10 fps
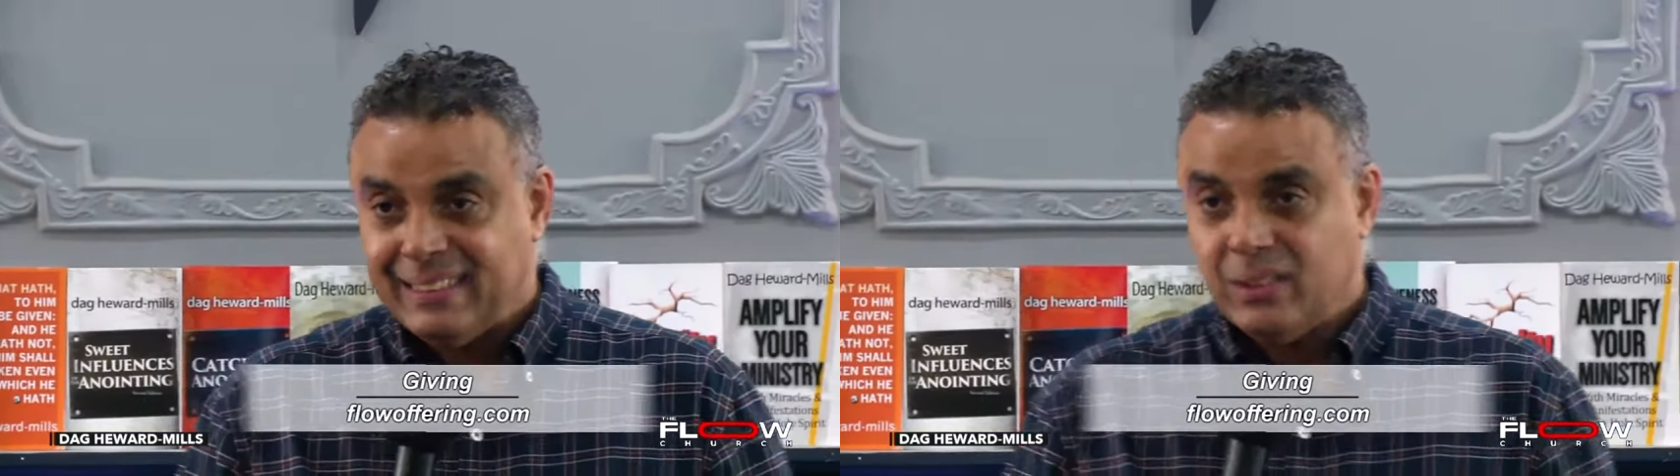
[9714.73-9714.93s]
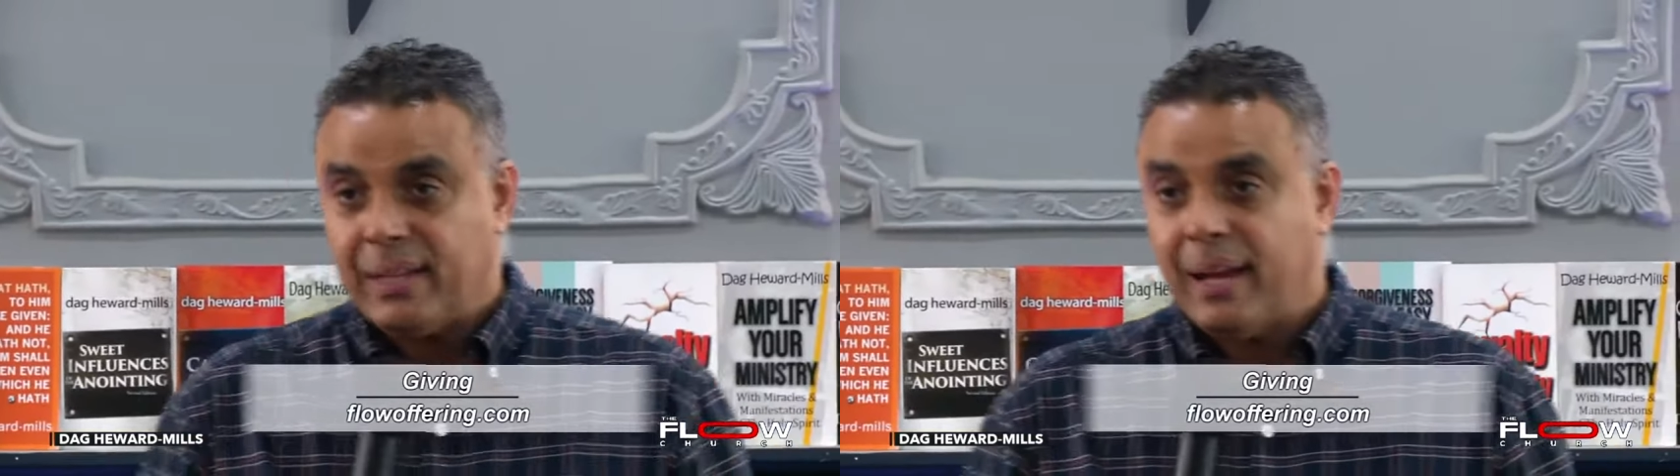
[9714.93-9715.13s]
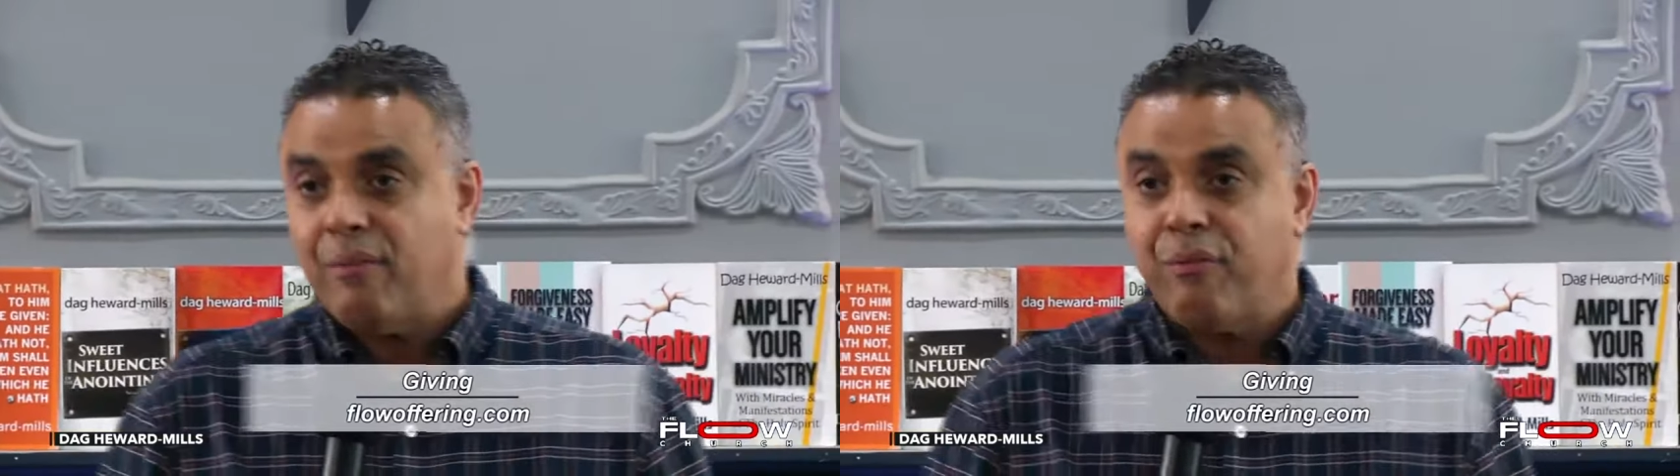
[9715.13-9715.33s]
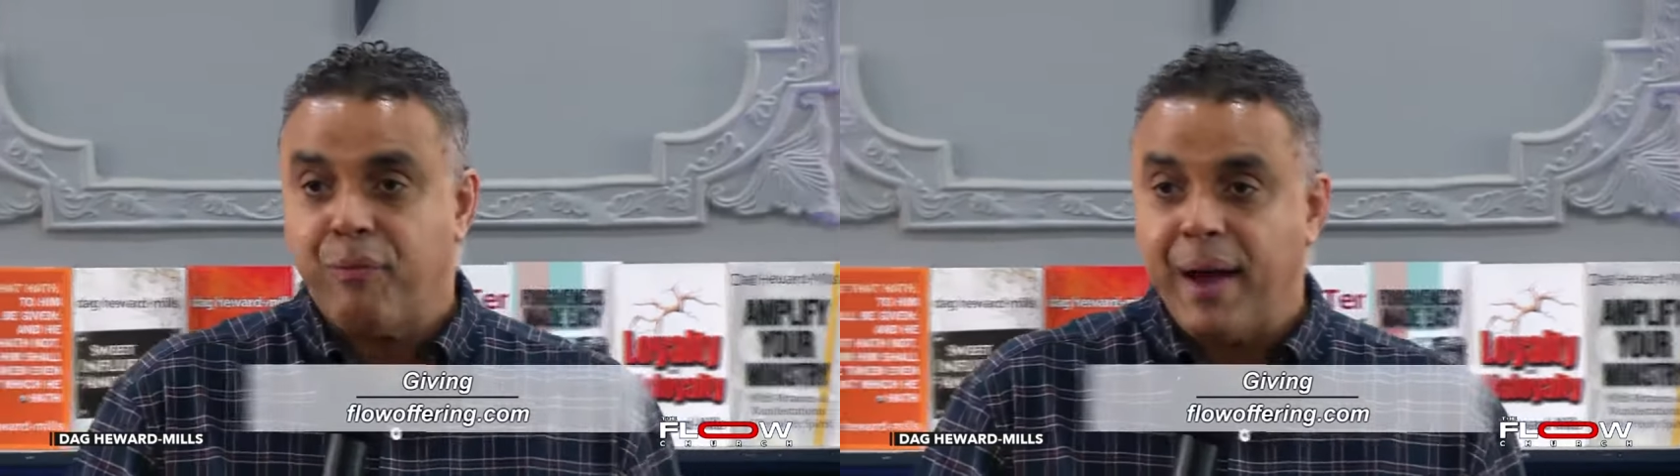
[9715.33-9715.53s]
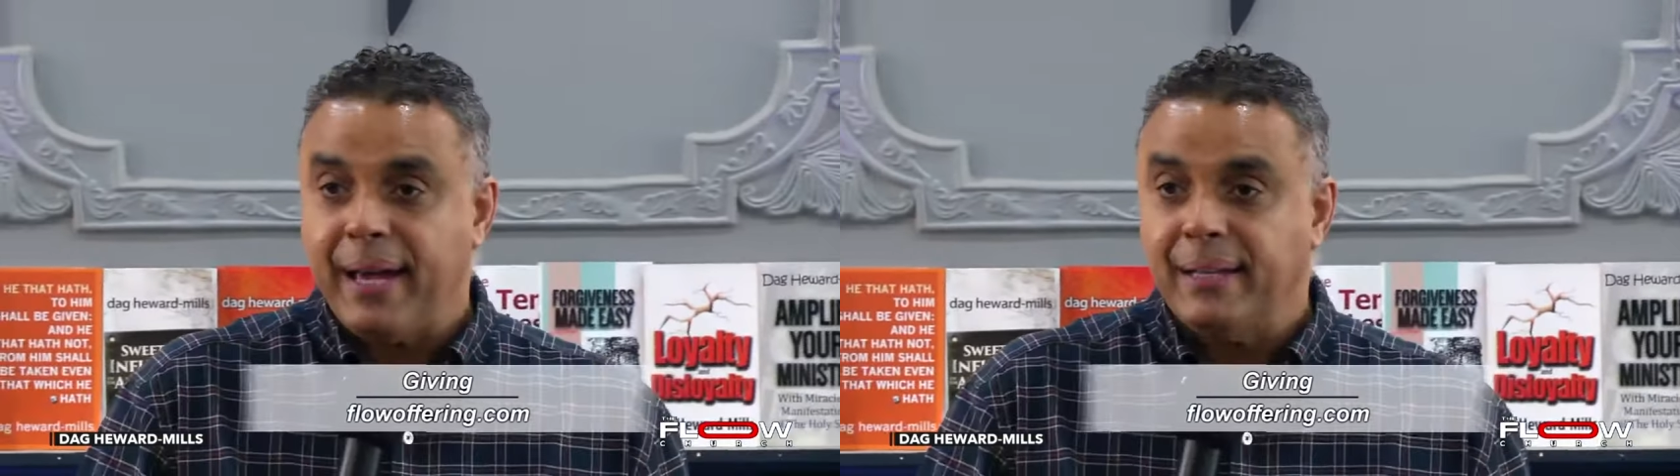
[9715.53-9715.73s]
You can
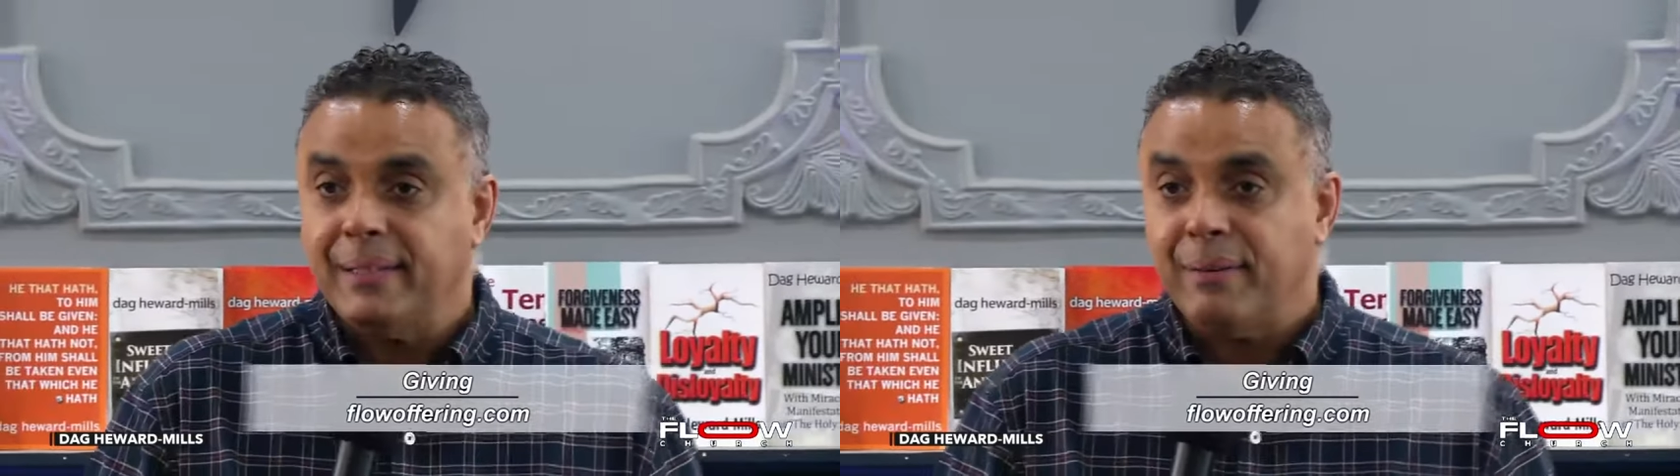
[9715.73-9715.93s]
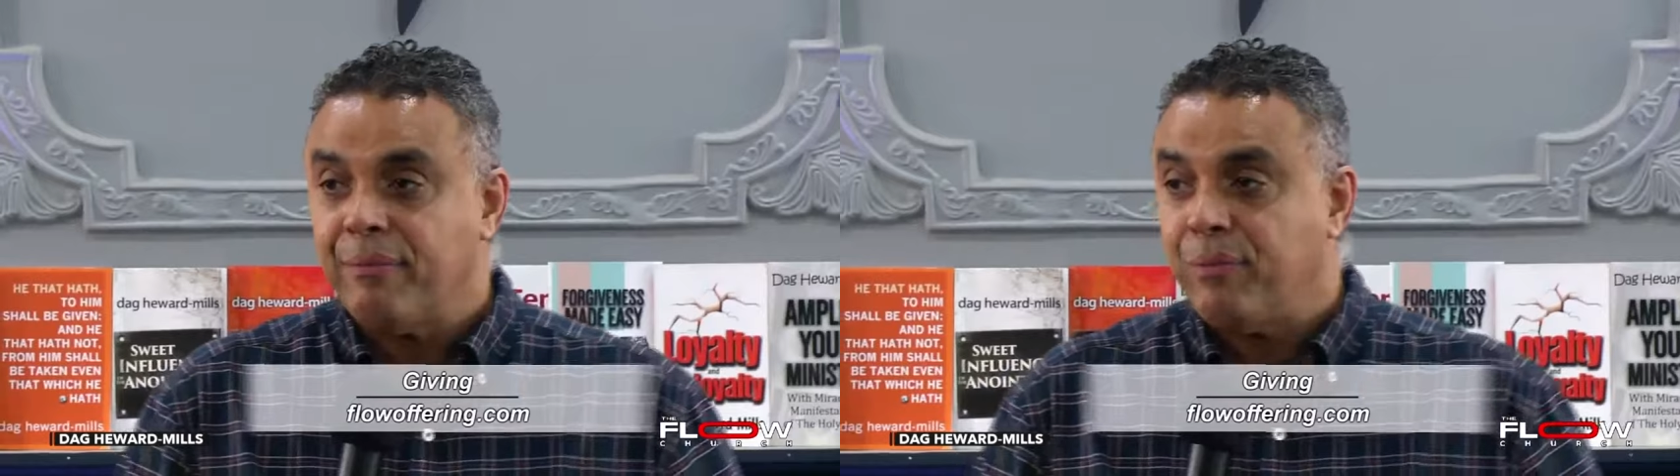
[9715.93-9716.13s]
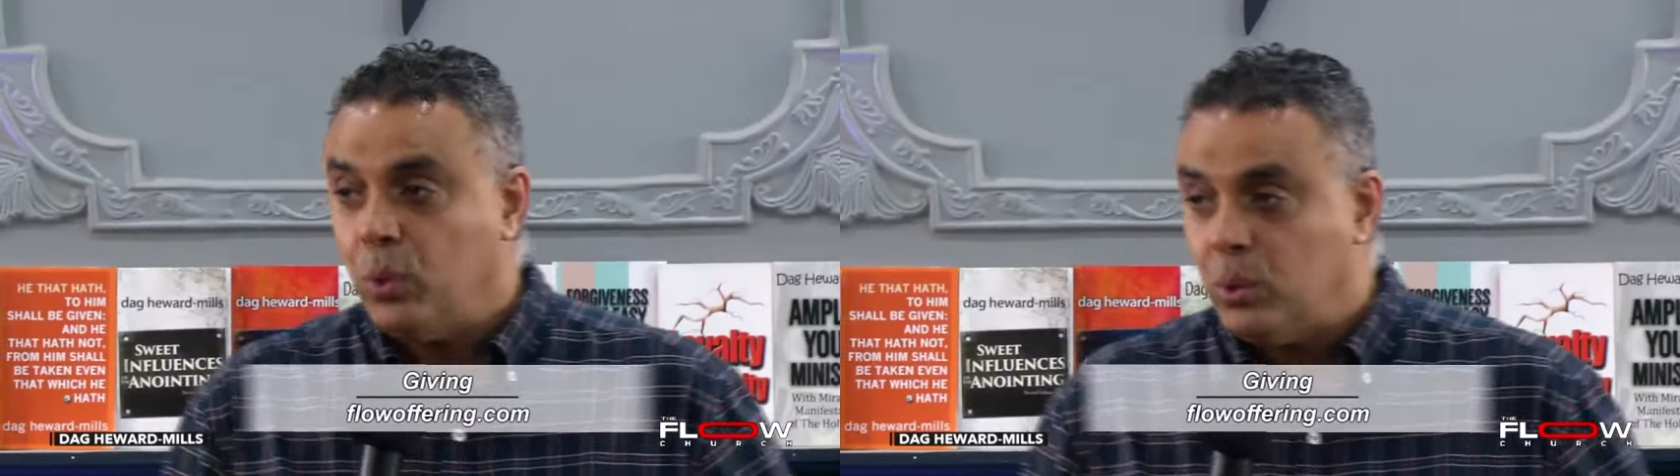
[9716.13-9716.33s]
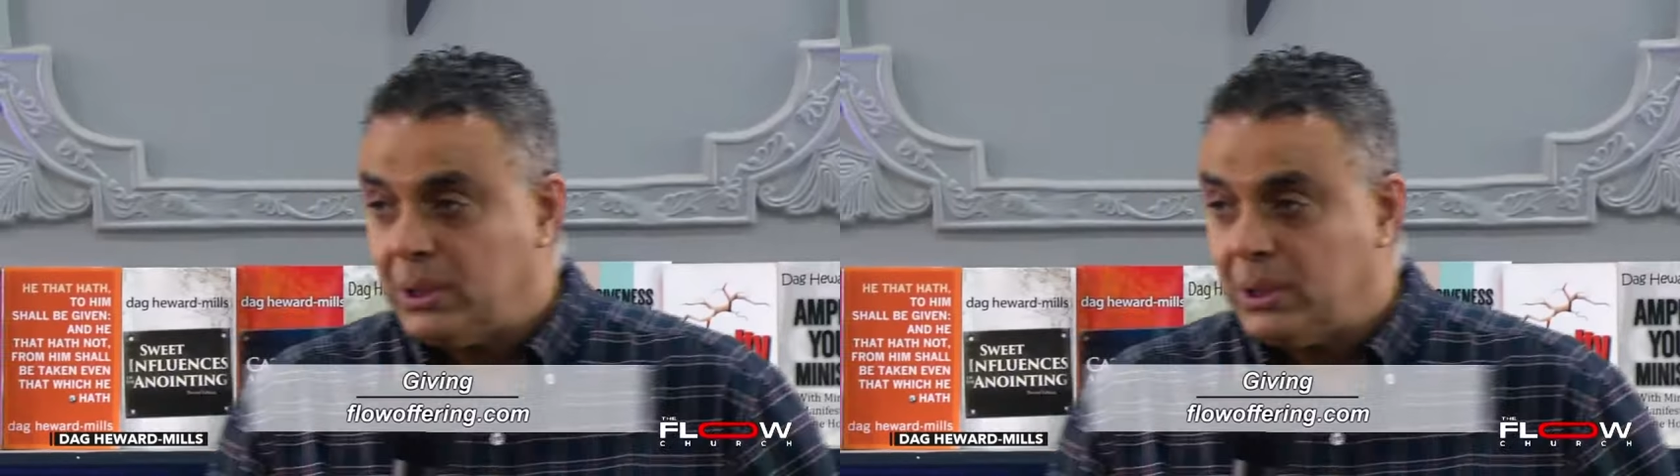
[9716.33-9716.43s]
find Flow